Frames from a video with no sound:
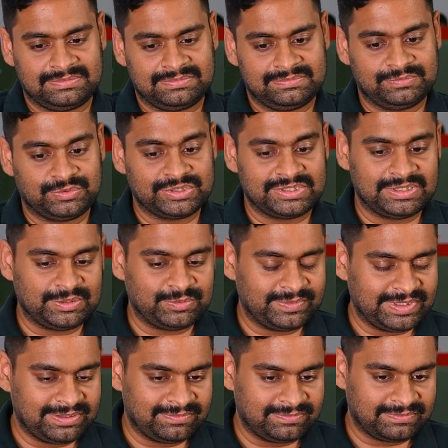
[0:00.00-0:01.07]
was an
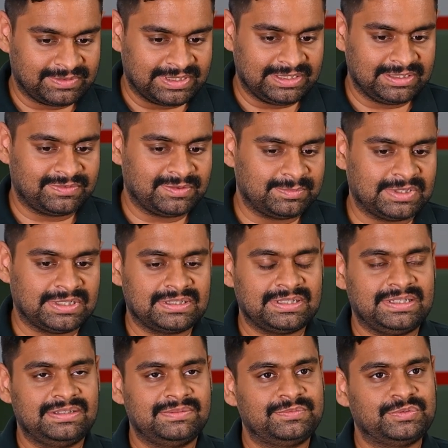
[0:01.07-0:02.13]
innovative idea from our end